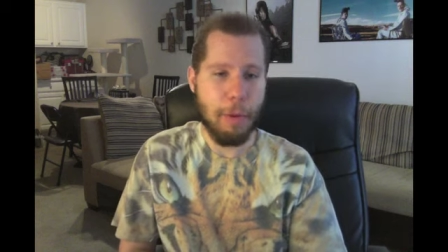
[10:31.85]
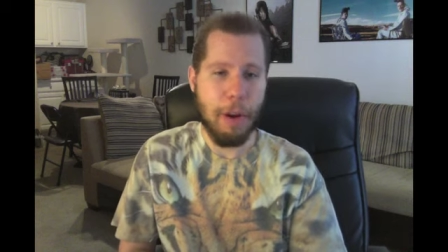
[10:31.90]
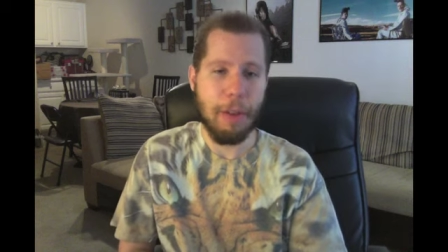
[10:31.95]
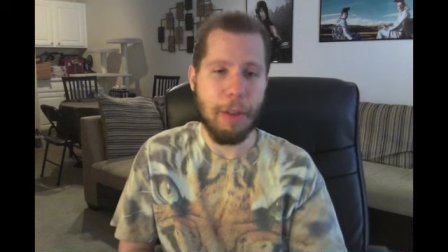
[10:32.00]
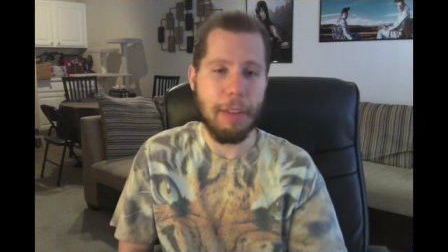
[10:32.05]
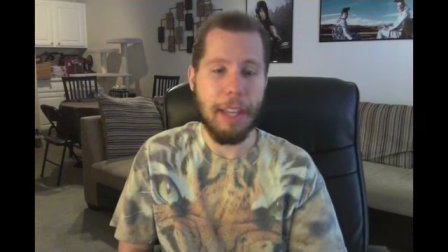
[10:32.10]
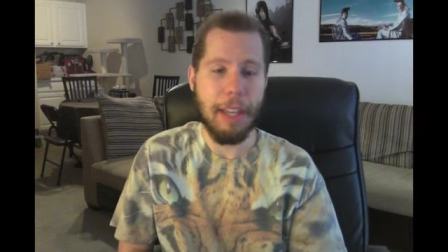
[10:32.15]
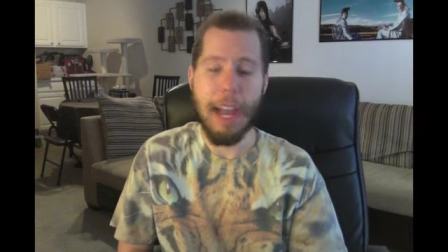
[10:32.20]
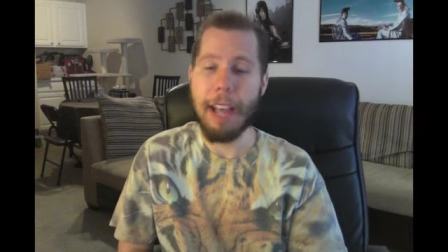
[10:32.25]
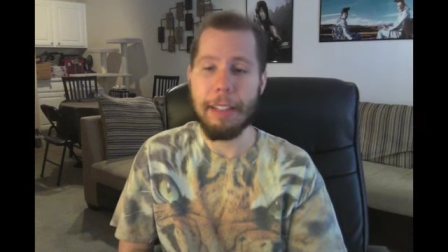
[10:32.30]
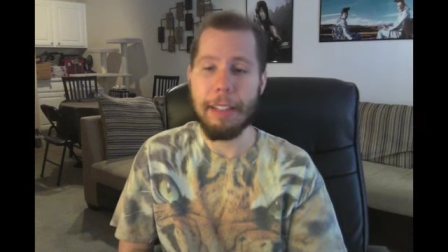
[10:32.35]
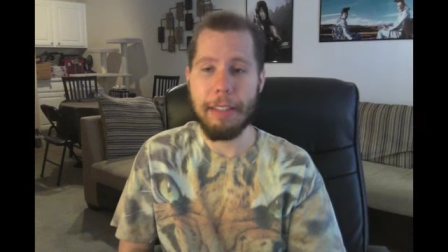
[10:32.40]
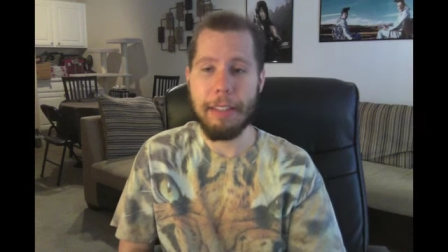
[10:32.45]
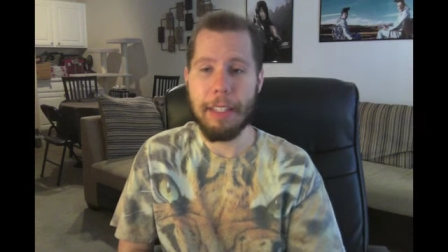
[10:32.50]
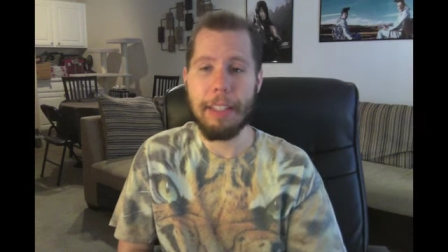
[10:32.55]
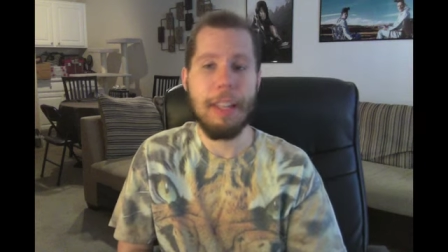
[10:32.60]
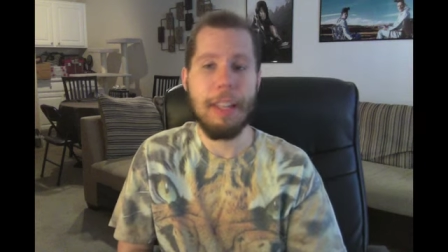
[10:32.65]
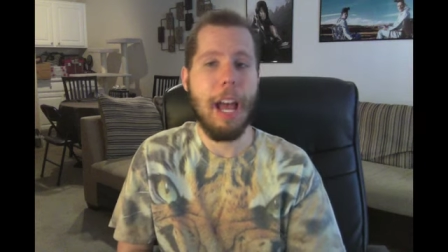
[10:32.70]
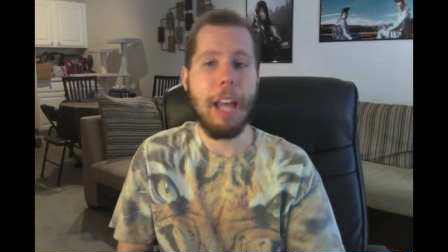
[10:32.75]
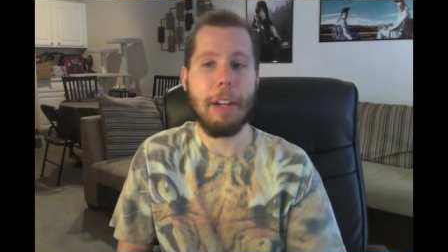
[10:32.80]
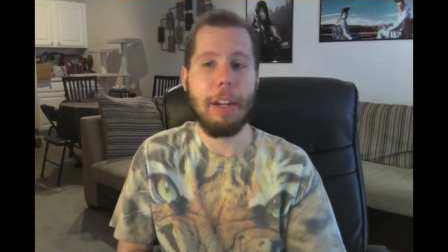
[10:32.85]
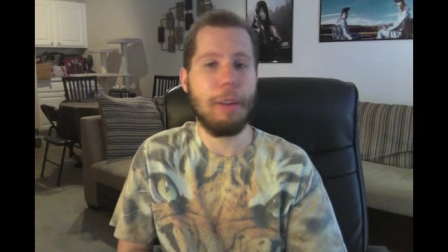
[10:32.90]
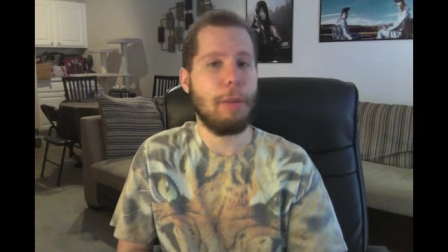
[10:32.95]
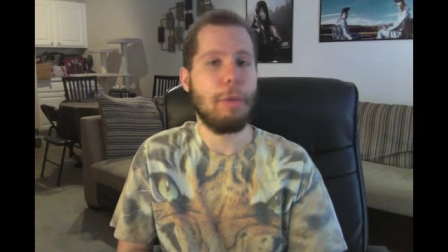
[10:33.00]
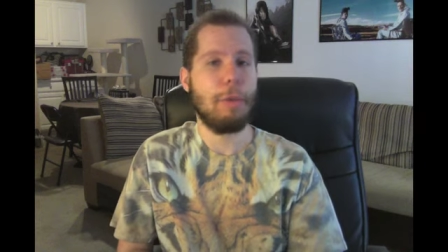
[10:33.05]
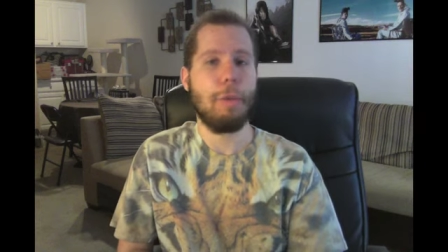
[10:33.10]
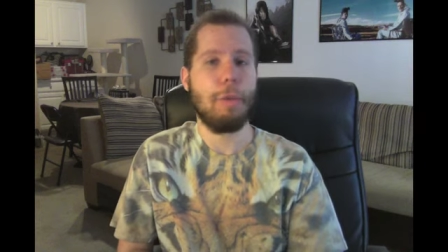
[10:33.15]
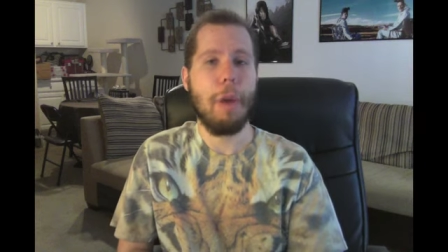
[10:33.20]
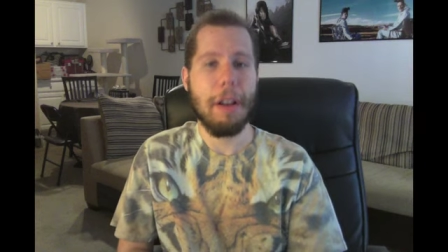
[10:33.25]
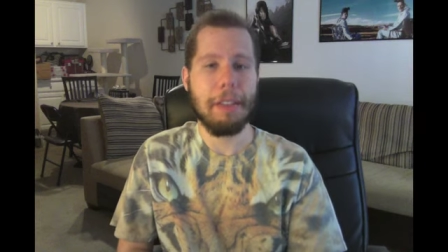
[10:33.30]
where the IC
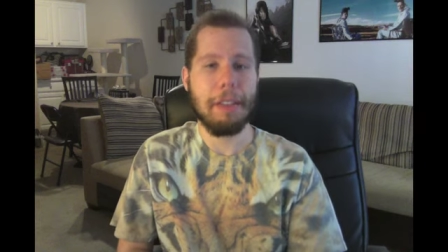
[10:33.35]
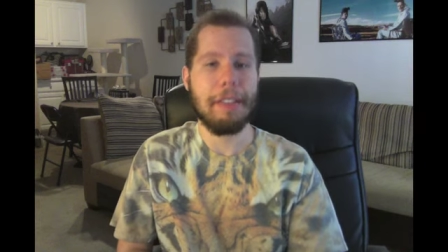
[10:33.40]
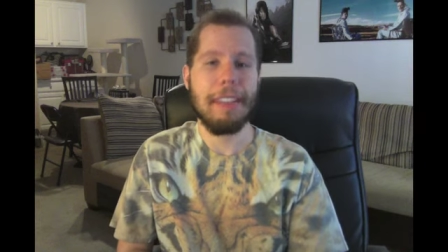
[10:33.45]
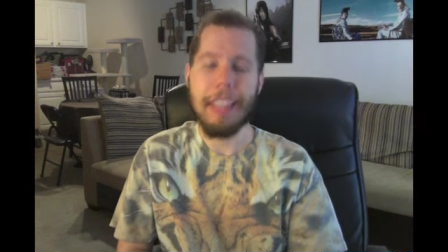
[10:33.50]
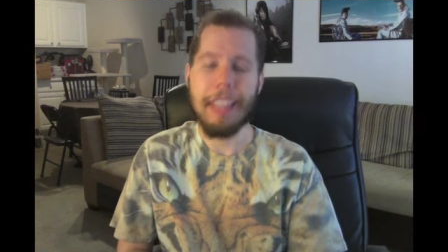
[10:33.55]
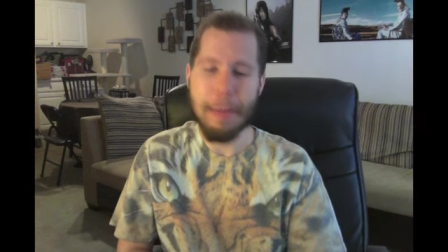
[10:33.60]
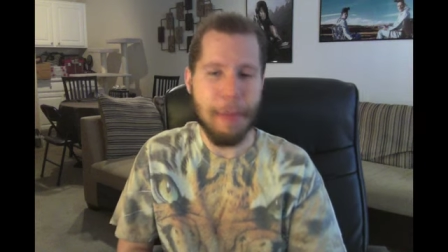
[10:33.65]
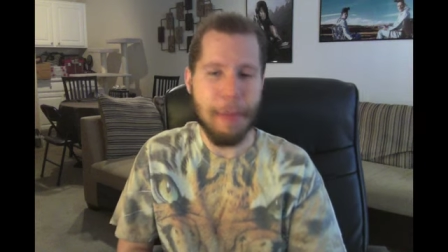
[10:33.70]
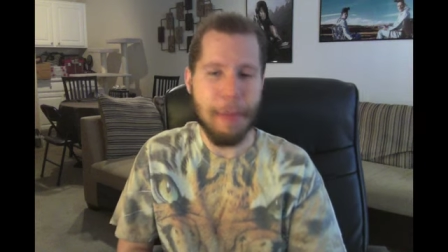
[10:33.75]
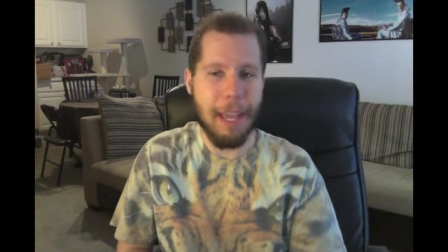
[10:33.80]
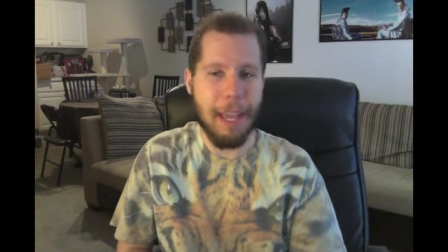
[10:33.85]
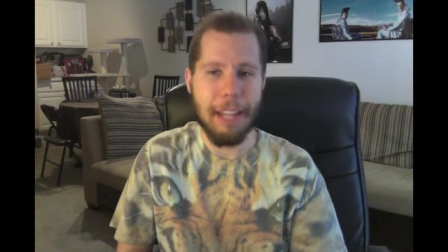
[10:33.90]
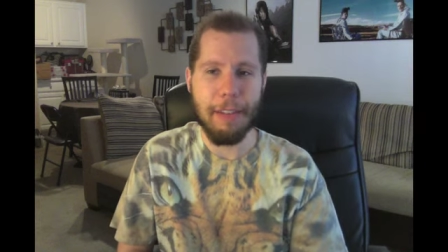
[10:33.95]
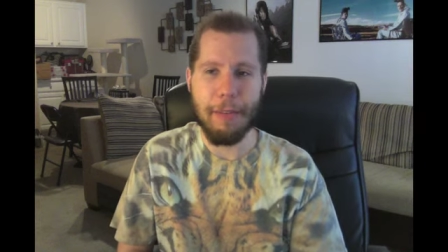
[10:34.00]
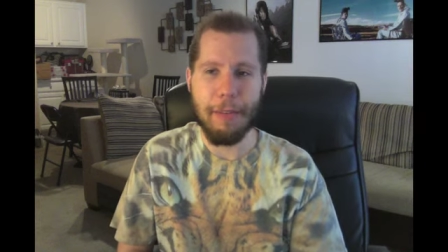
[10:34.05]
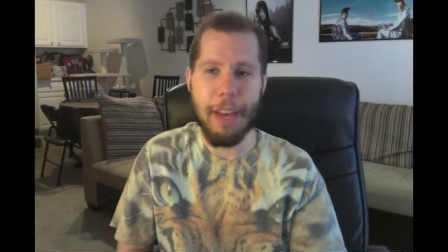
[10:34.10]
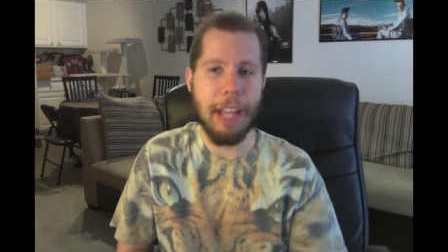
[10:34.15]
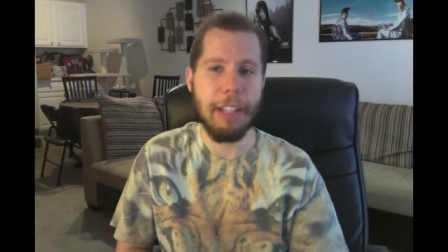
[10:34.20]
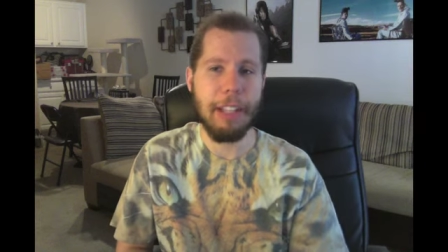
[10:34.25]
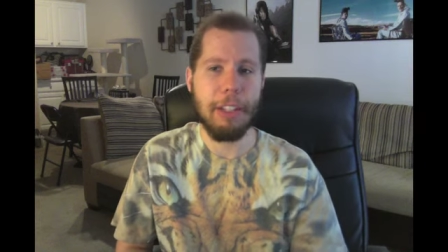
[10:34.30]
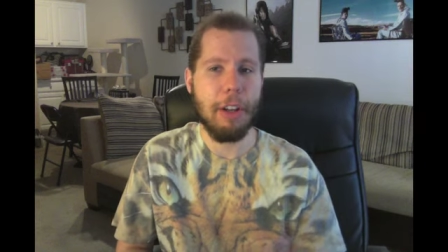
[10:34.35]
title was the main event.